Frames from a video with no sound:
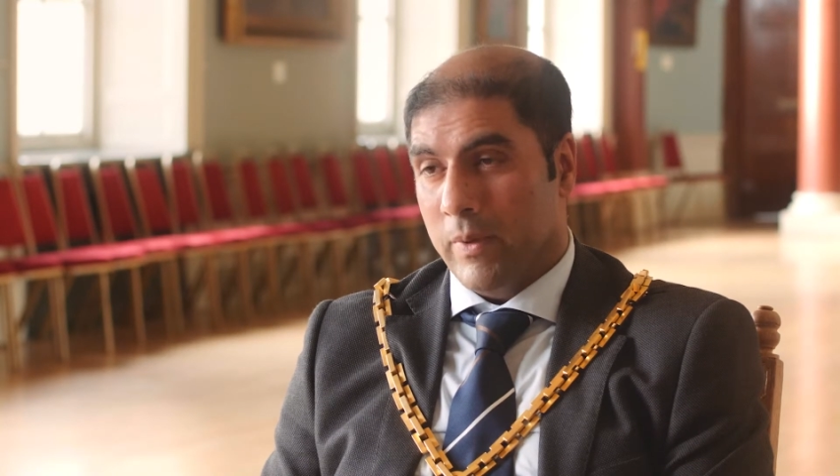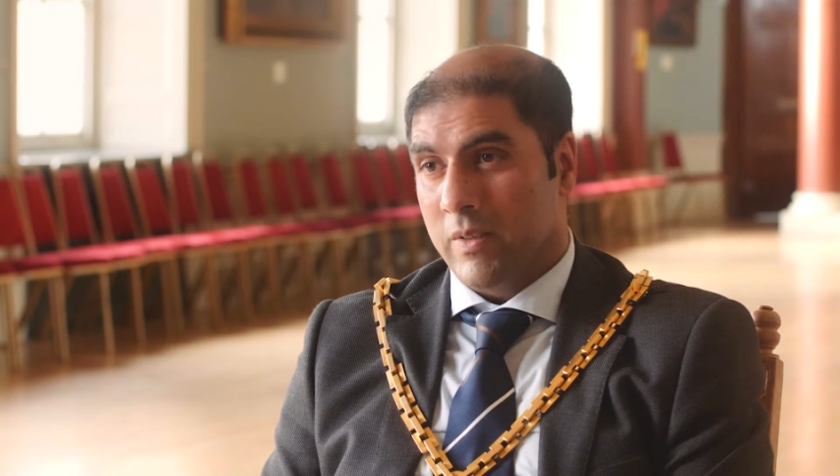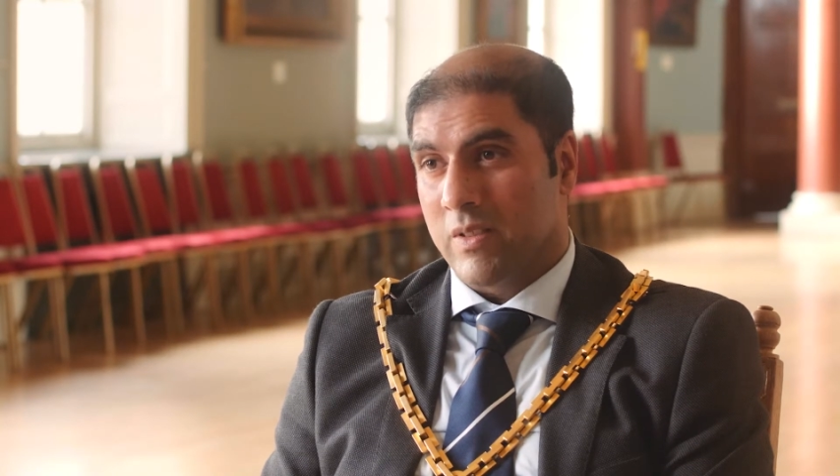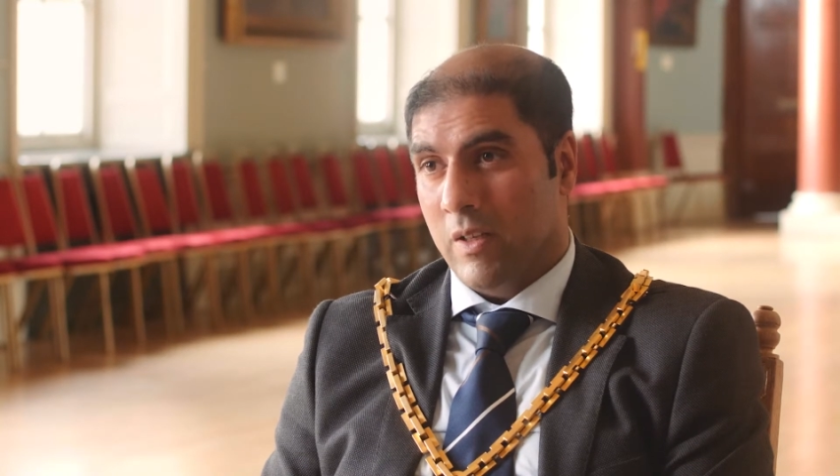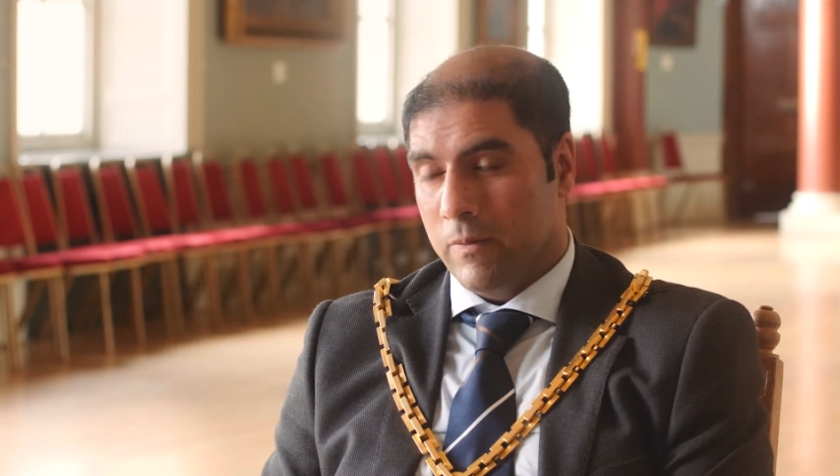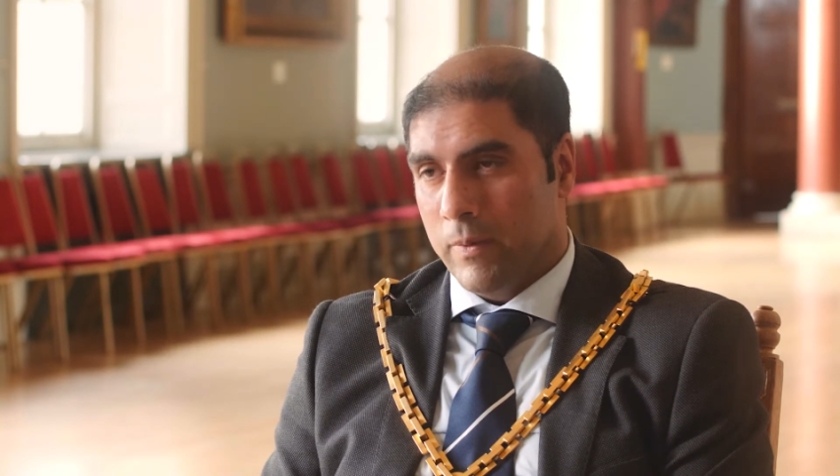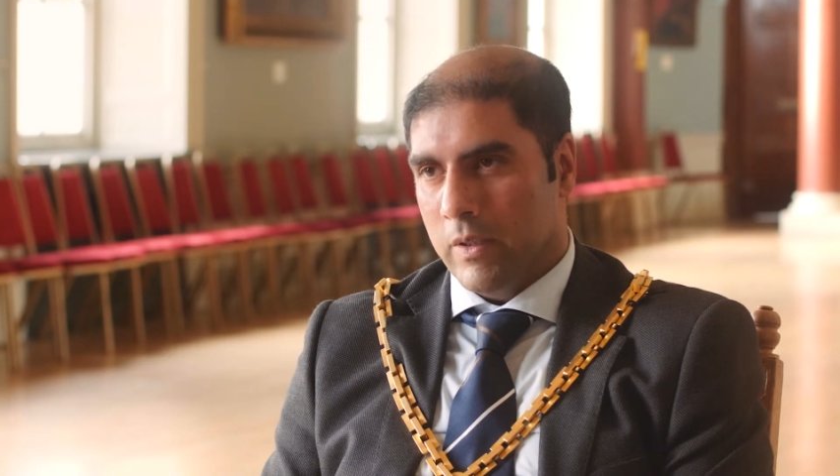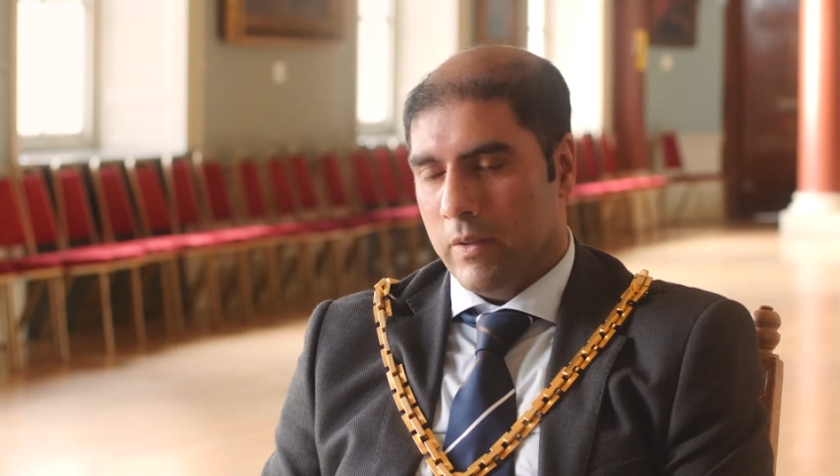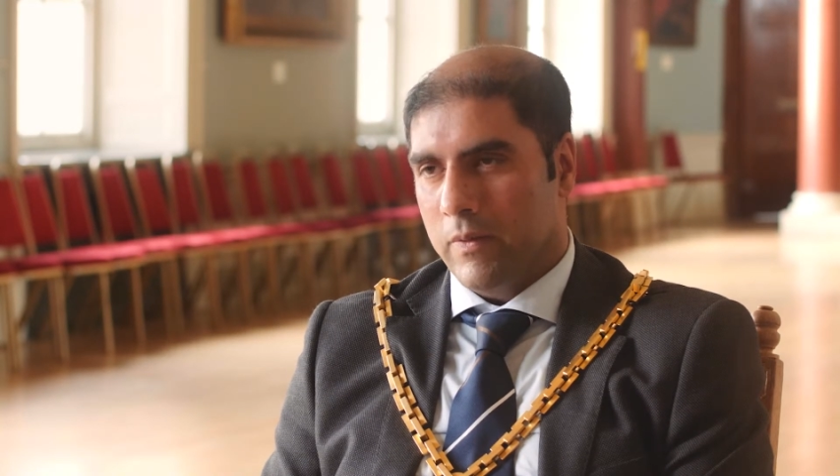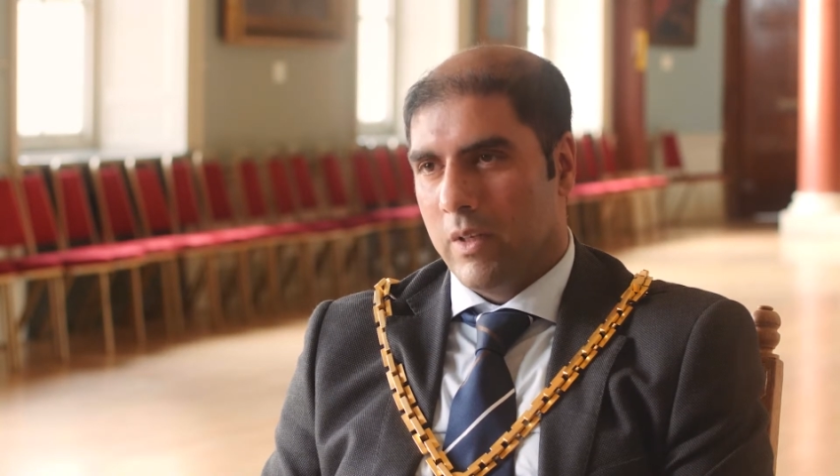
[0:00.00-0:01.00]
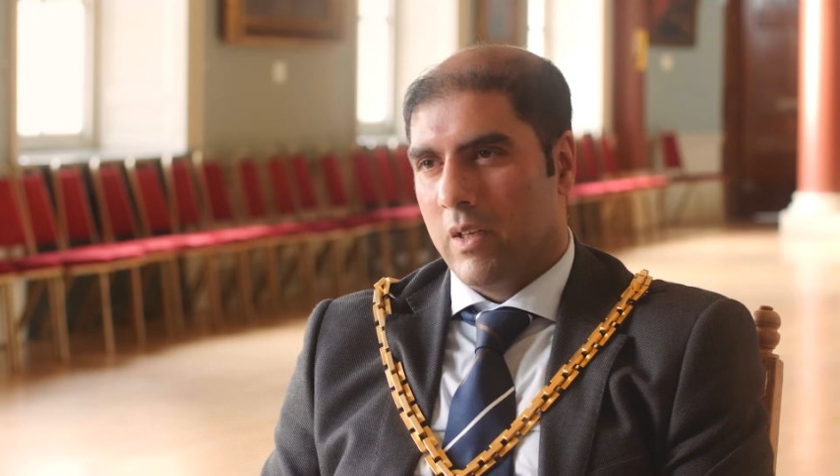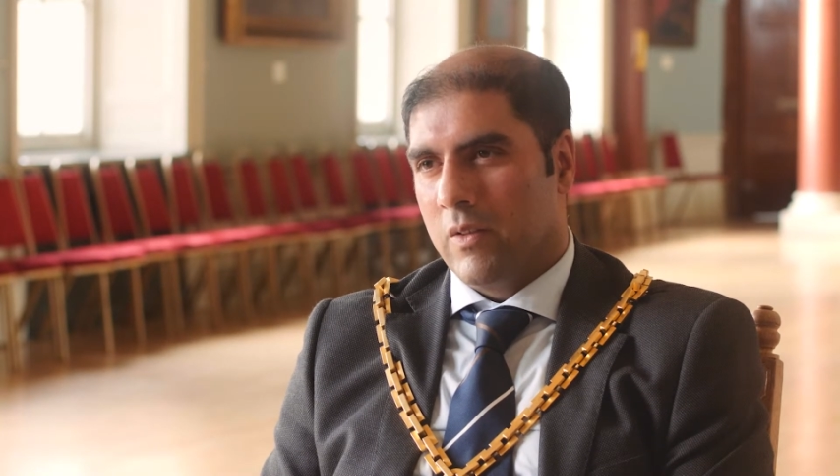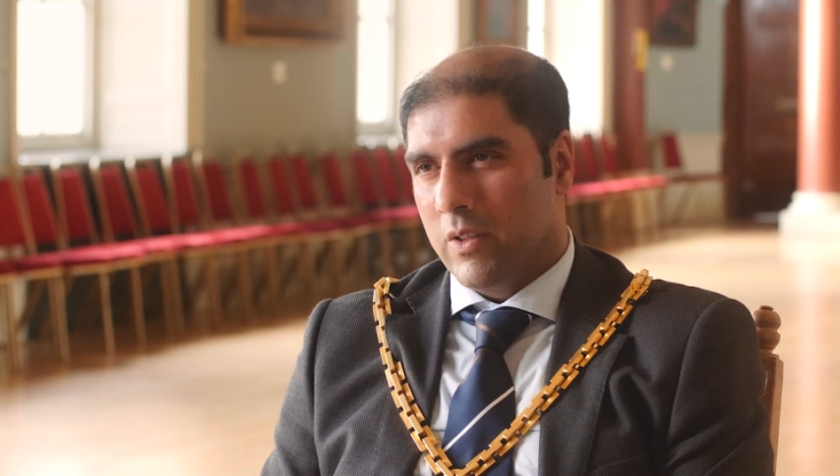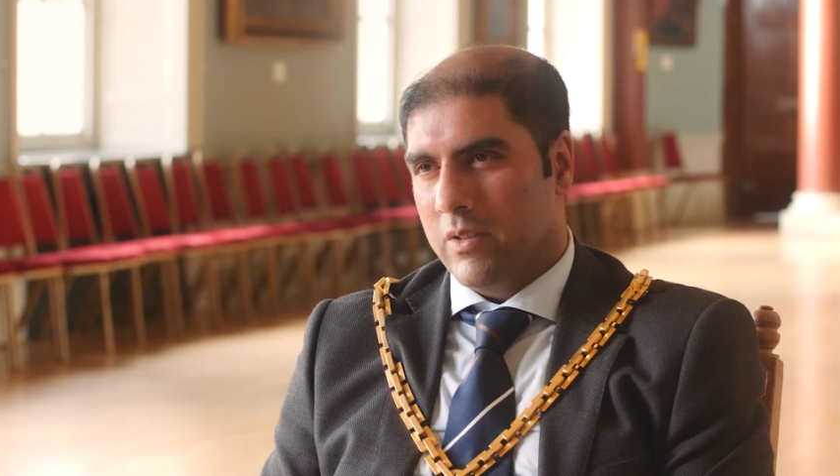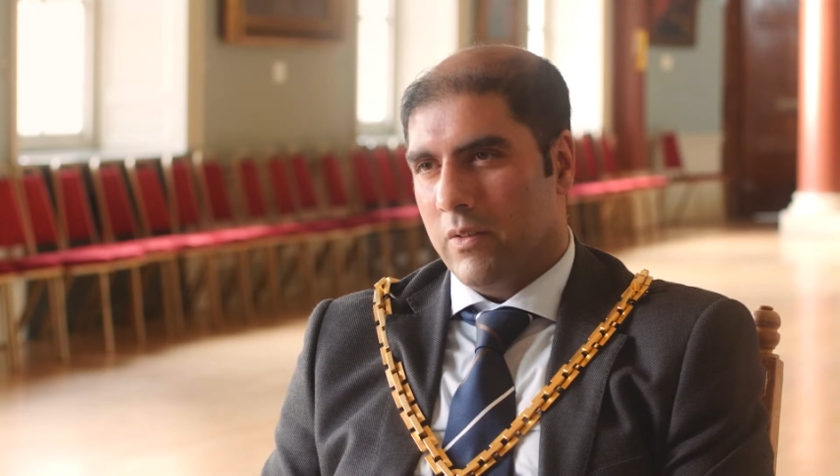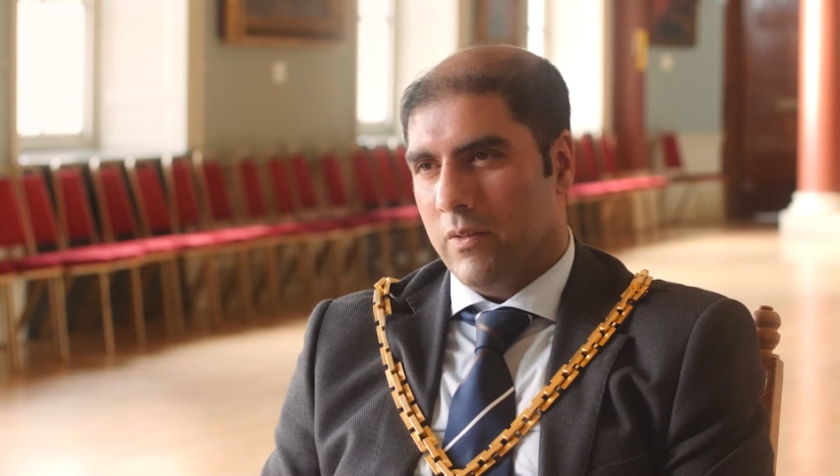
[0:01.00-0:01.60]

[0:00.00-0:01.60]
and self-belief. These are